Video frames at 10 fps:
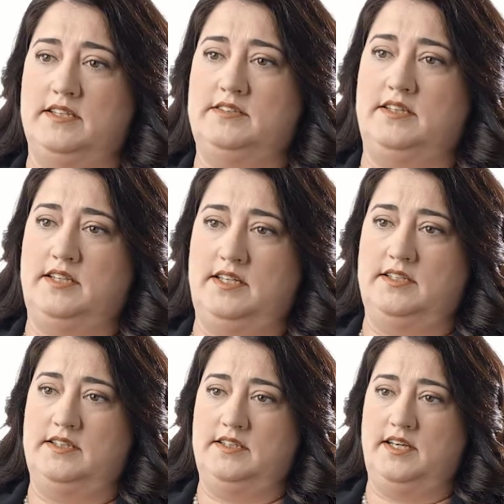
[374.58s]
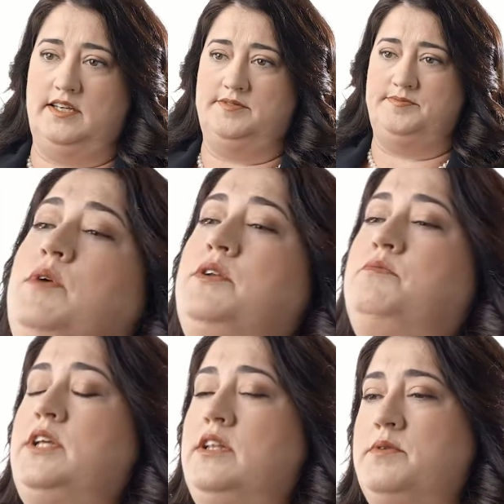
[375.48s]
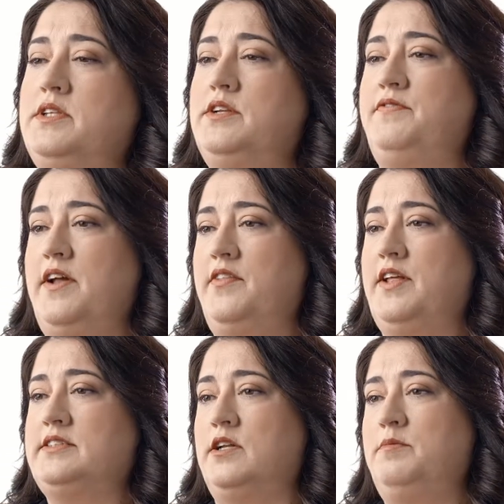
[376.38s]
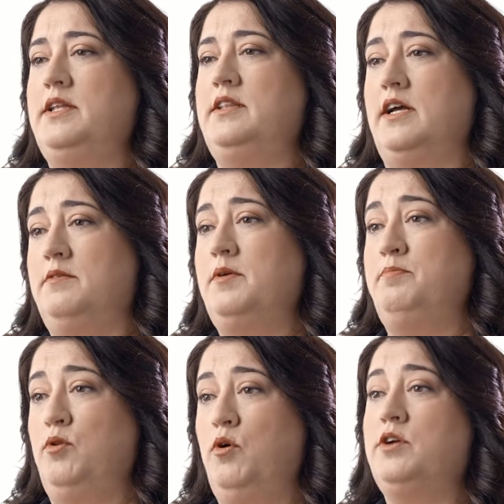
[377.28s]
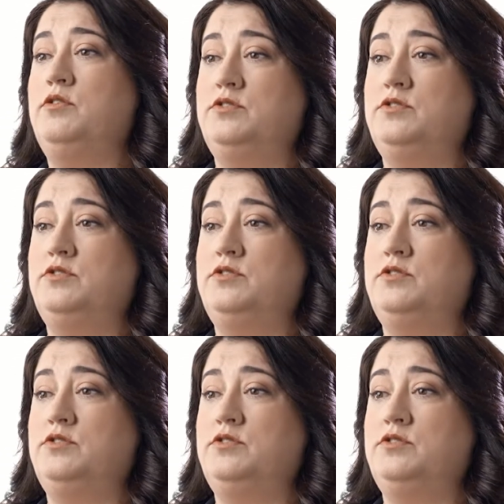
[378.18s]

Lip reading: sense at the end of the day. When dealing with the defendant, that's going to be the employer